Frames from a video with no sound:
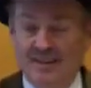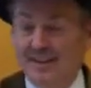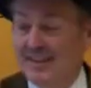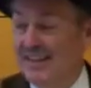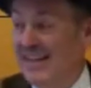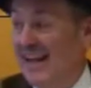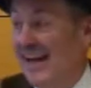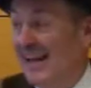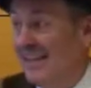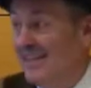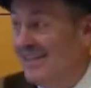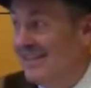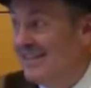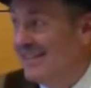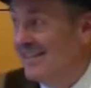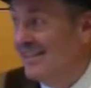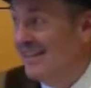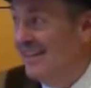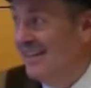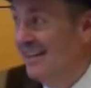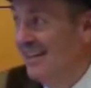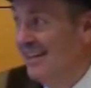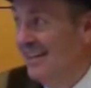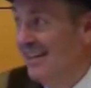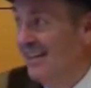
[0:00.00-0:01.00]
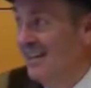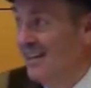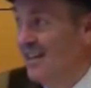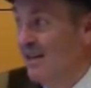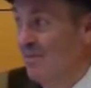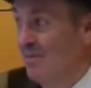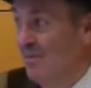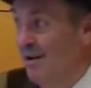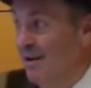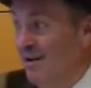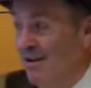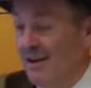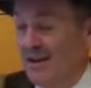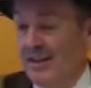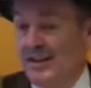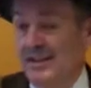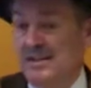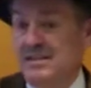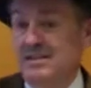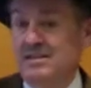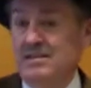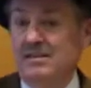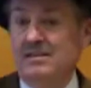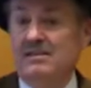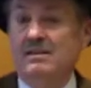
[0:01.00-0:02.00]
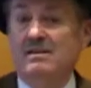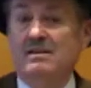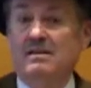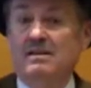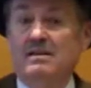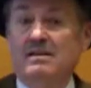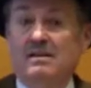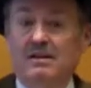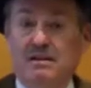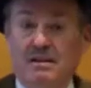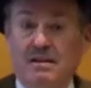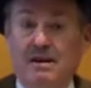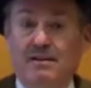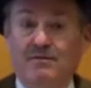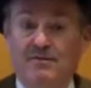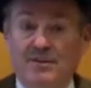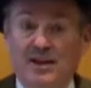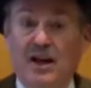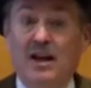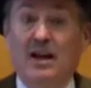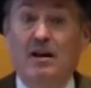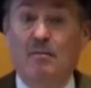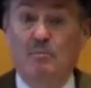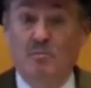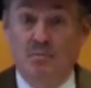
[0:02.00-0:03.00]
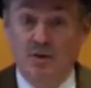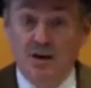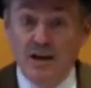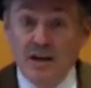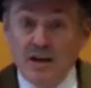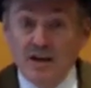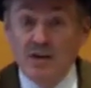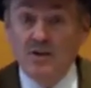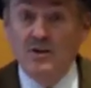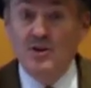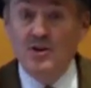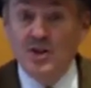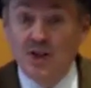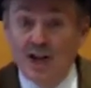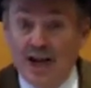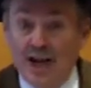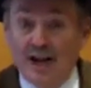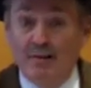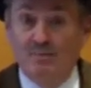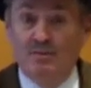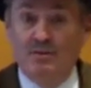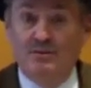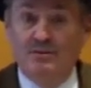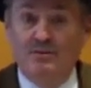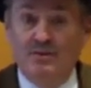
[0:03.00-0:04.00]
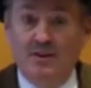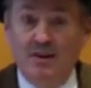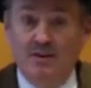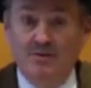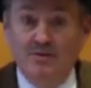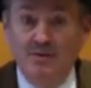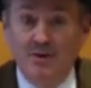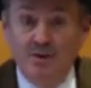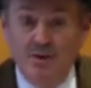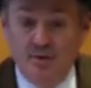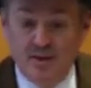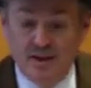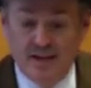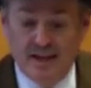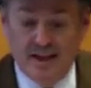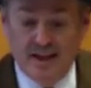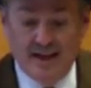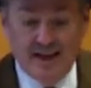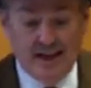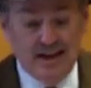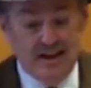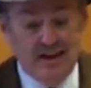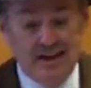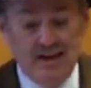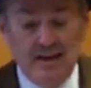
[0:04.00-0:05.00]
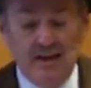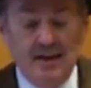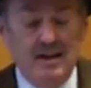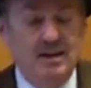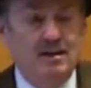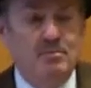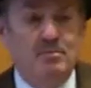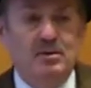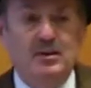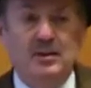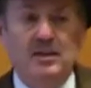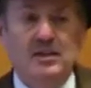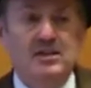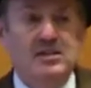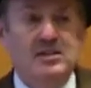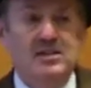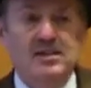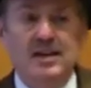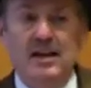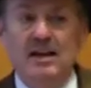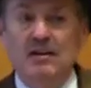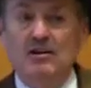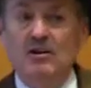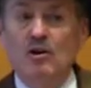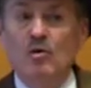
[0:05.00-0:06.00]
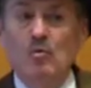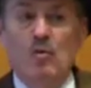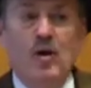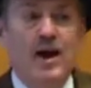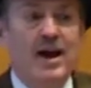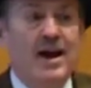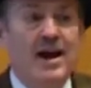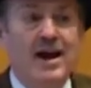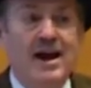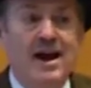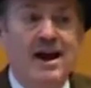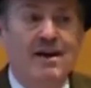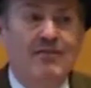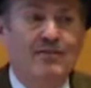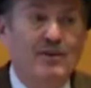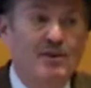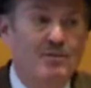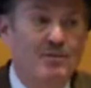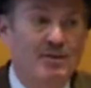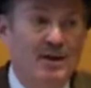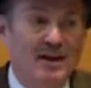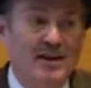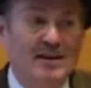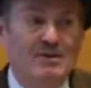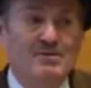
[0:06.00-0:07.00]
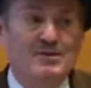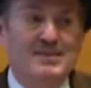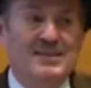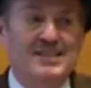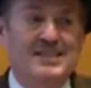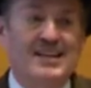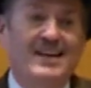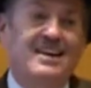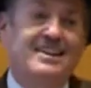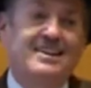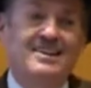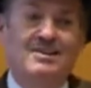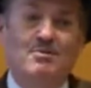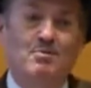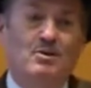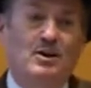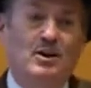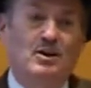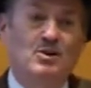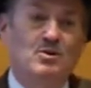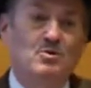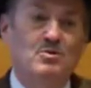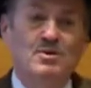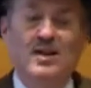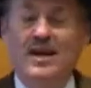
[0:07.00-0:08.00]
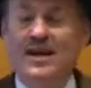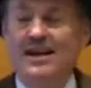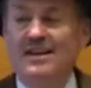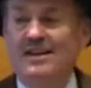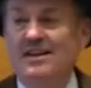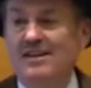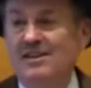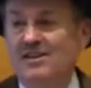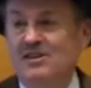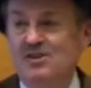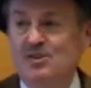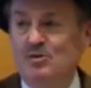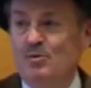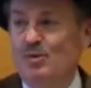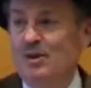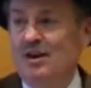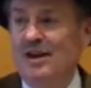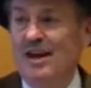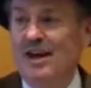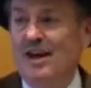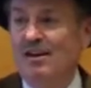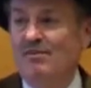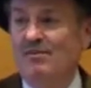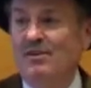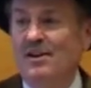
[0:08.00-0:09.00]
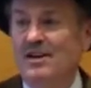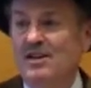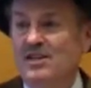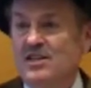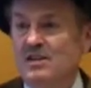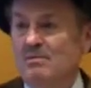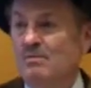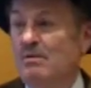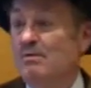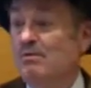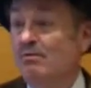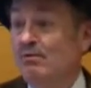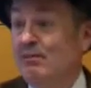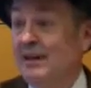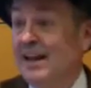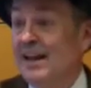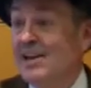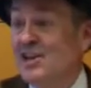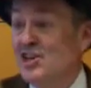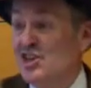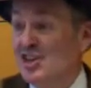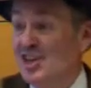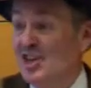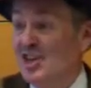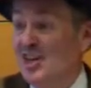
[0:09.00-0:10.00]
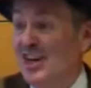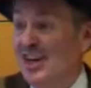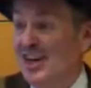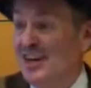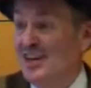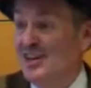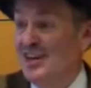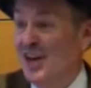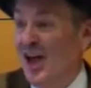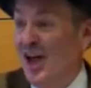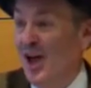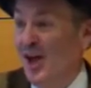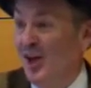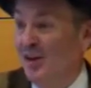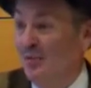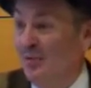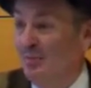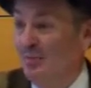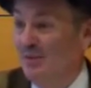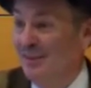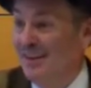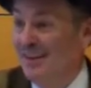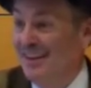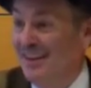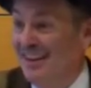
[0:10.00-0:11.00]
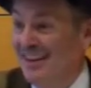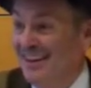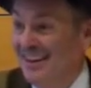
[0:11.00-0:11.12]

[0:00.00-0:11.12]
debts. The Americans have done a pretty good job of doing that. But the standard way everybody would say you want to do that is you want to have some inflation to help